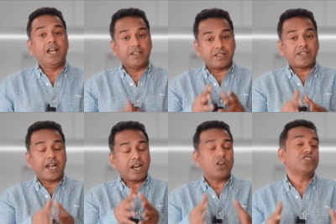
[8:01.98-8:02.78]
In the
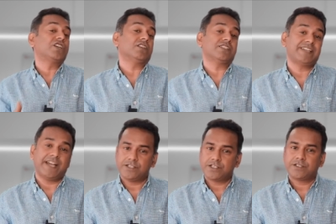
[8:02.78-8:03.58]
psychological
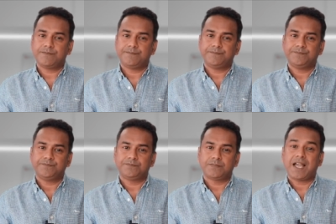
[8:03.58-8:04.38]
sense,
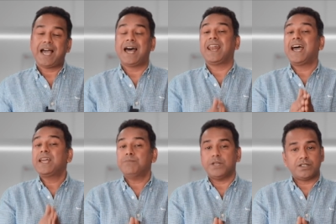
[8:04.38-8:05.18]

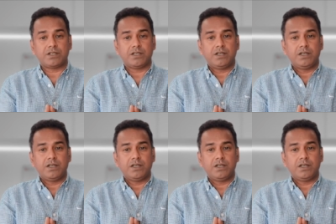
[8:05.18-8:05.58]
alignment